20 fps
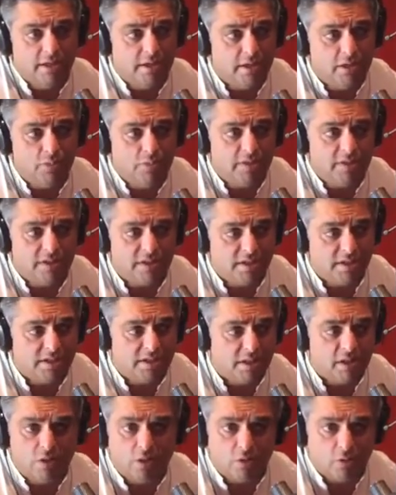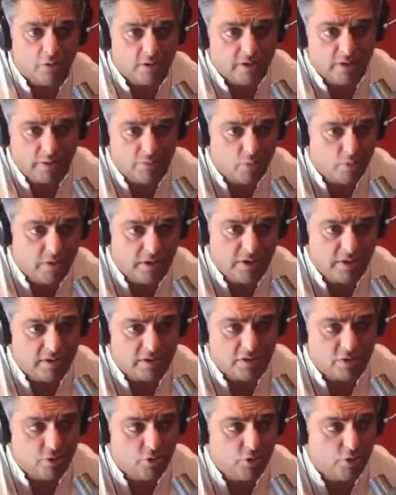Now we sit at 10 o'clock in the morning in the
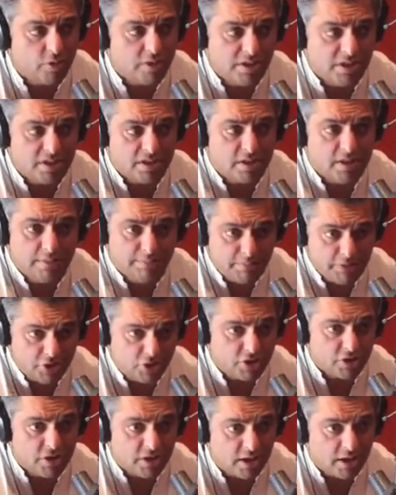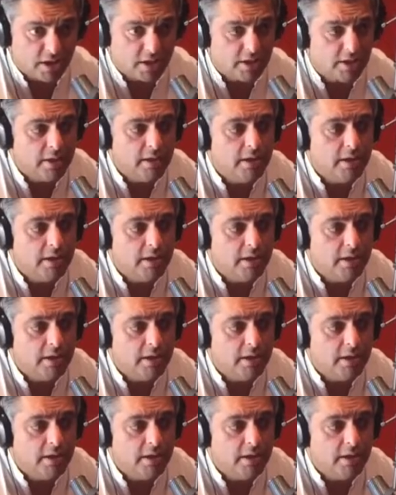studio and it's pitch dark.